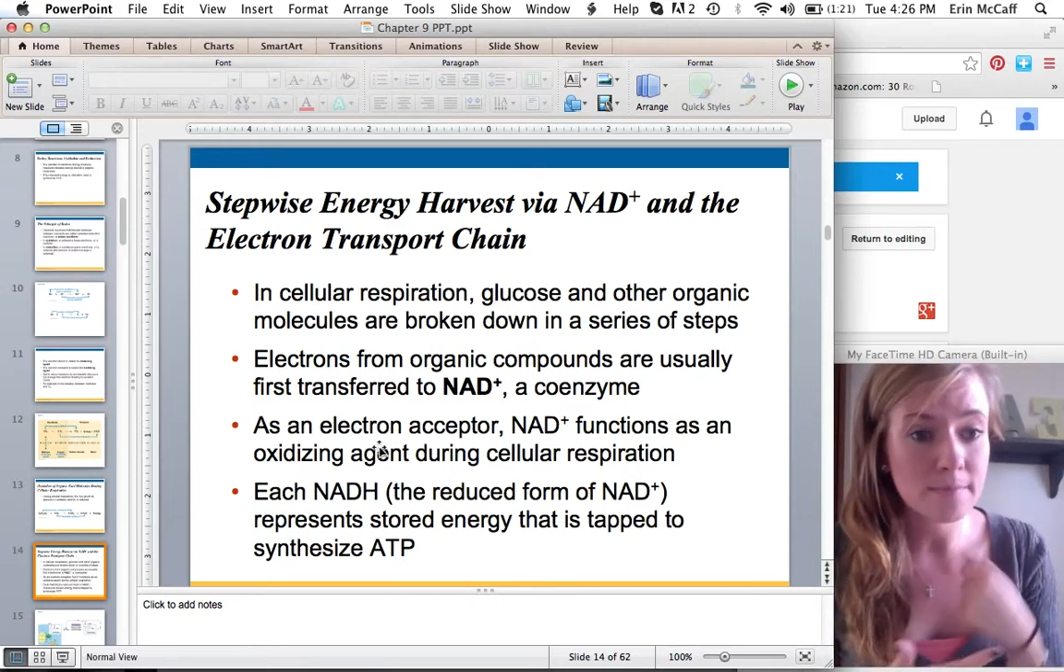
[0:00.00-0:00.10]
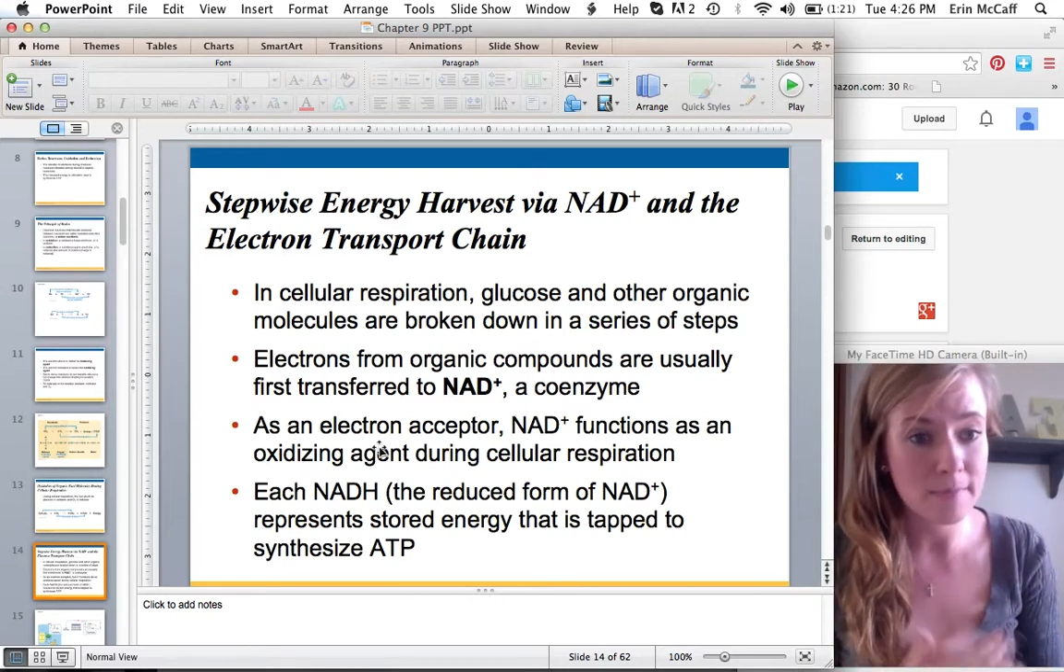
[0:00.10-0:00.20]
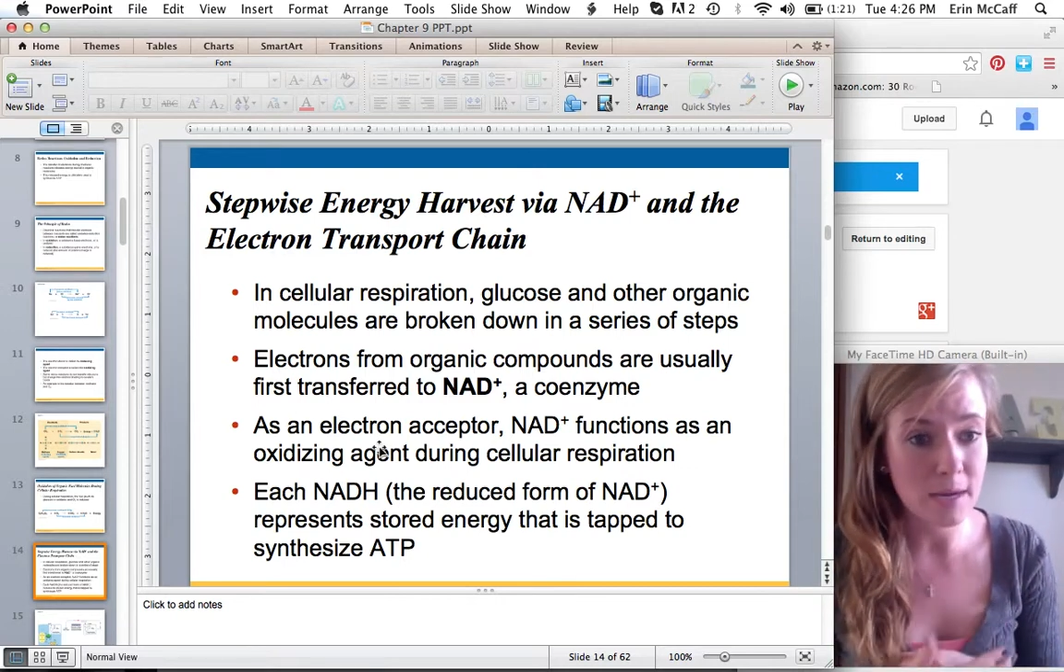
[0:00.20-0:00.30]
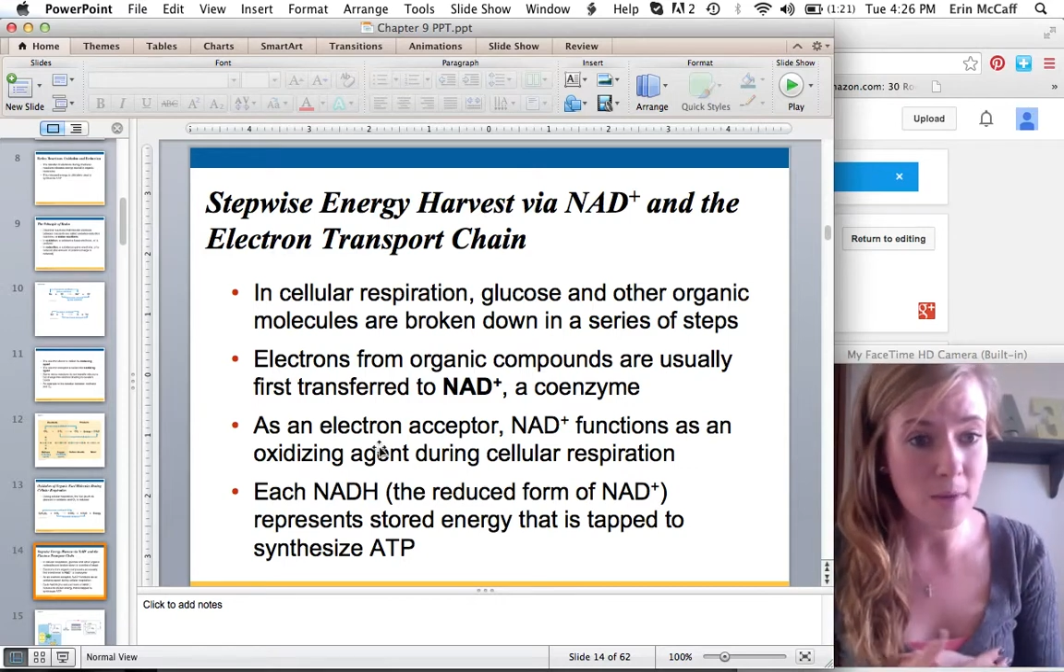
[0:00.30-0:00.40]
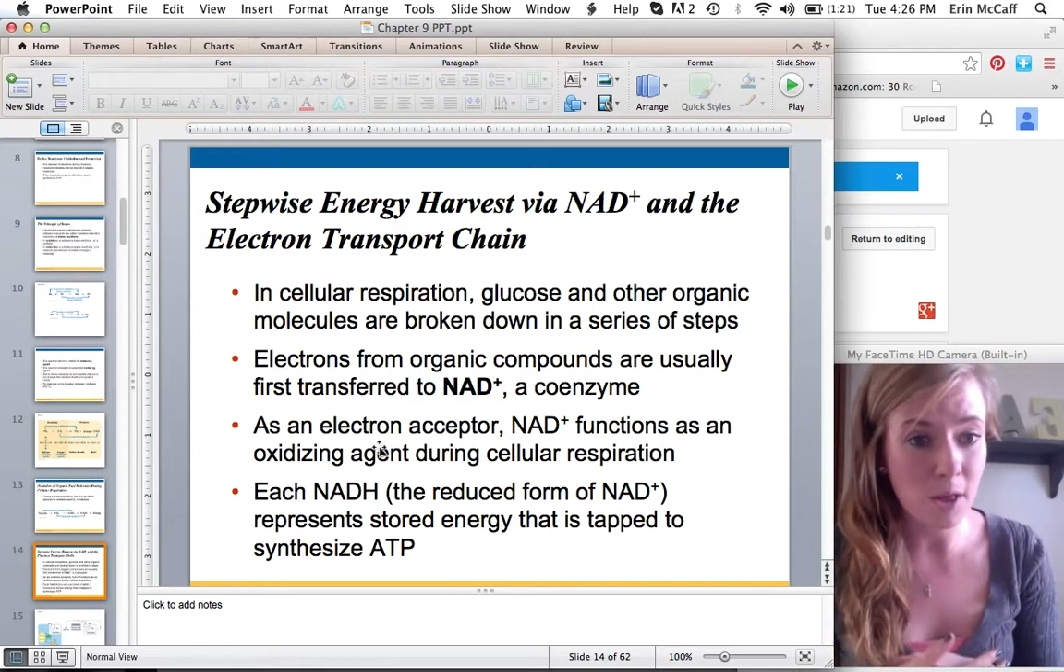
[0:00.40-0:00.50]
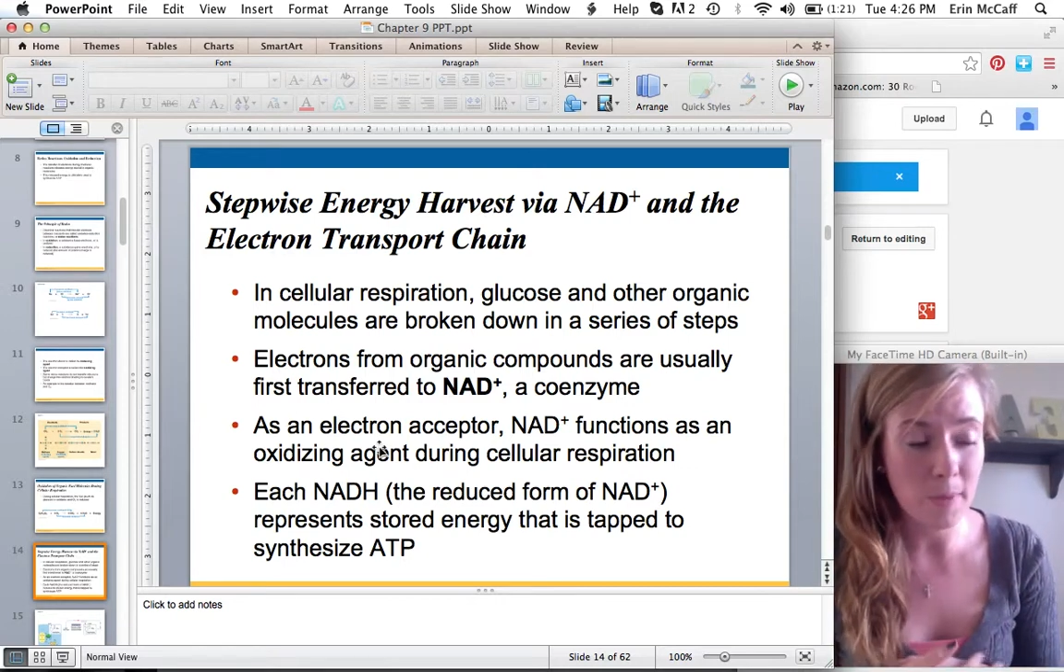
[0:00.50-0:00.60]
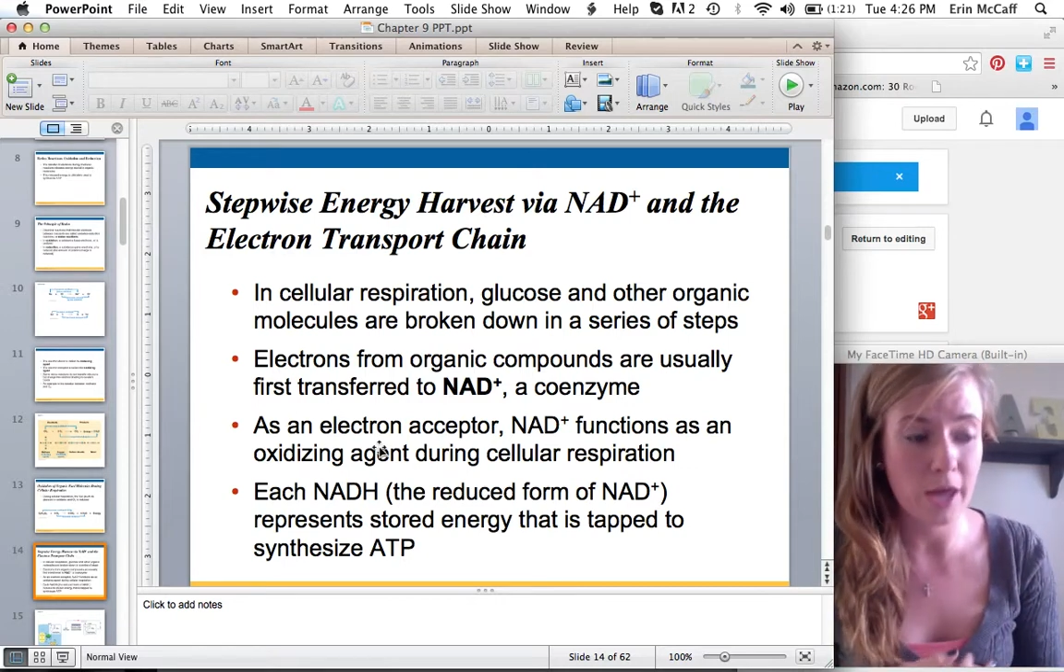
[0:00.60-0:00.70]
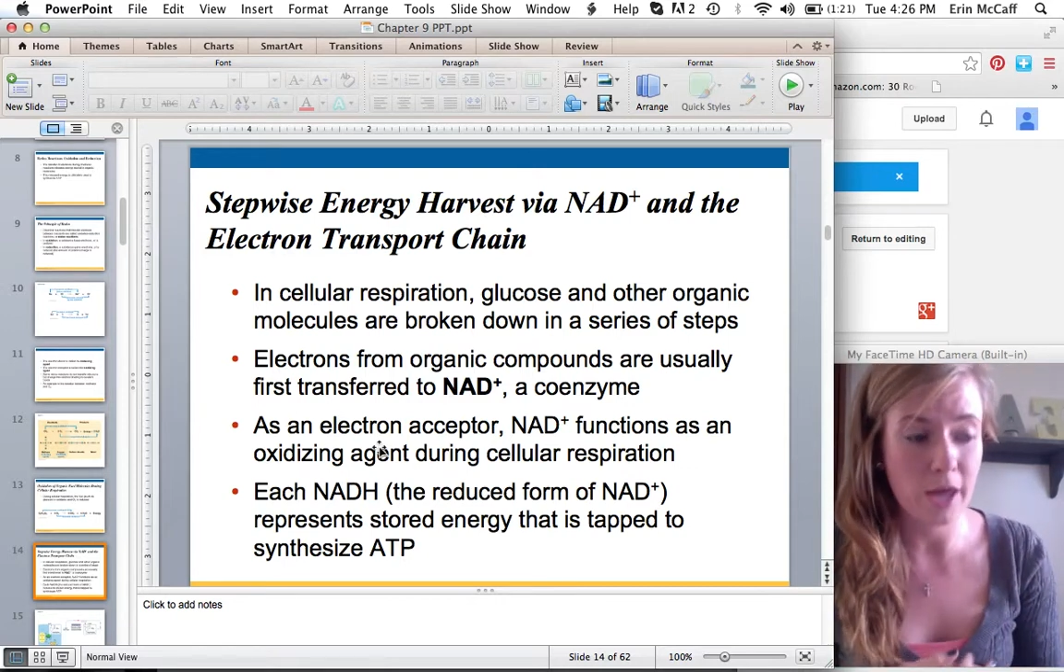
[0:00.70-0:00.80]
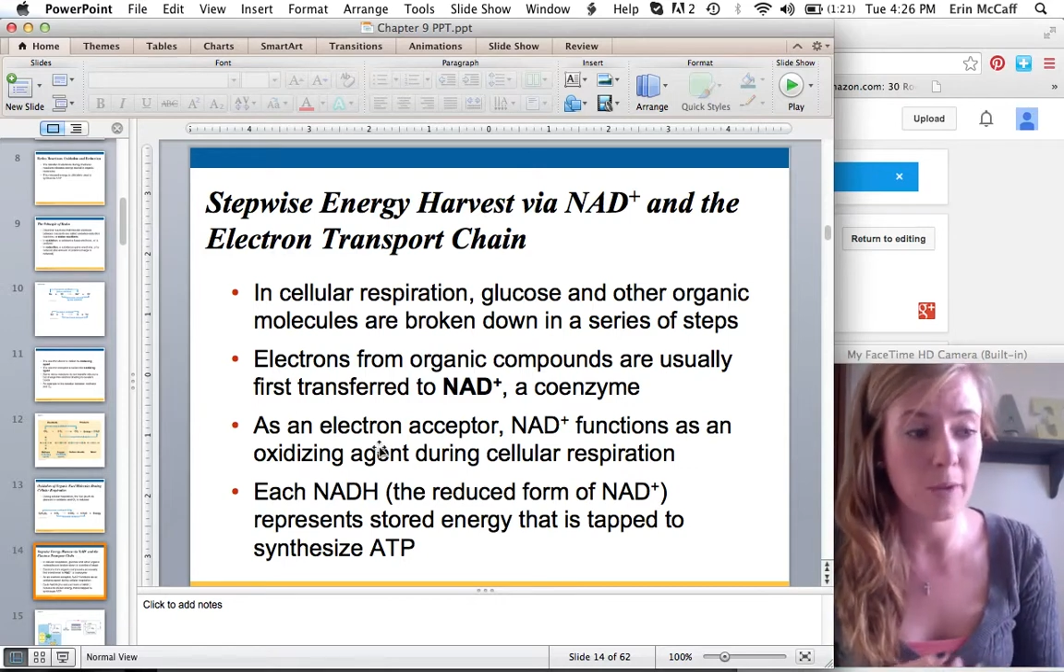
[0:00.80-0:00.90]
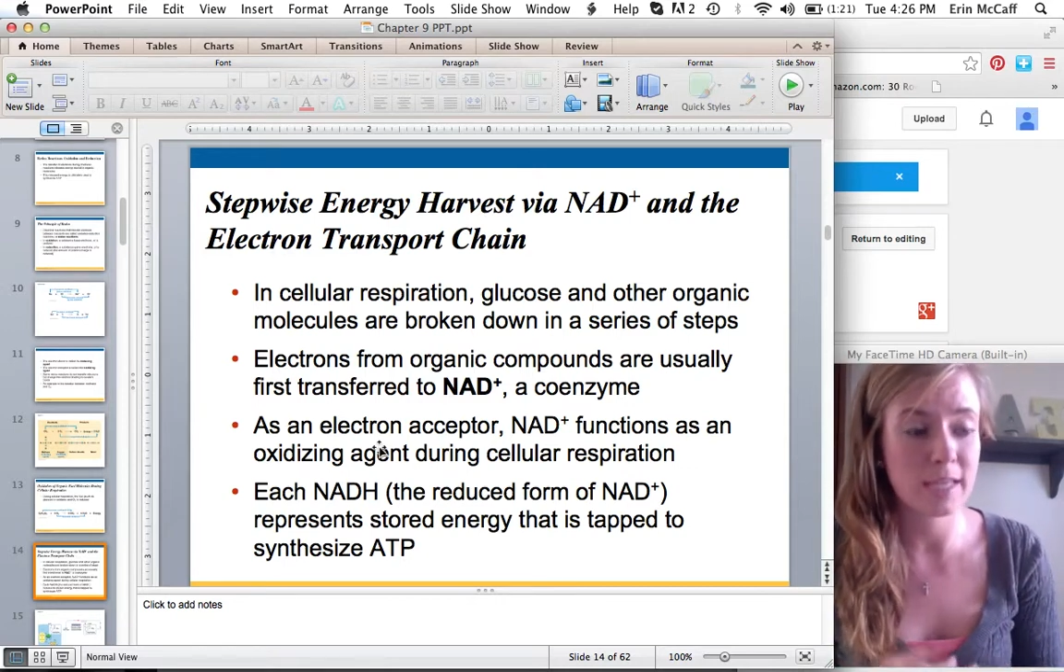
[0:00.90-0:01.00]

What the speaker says: metabolic pathway.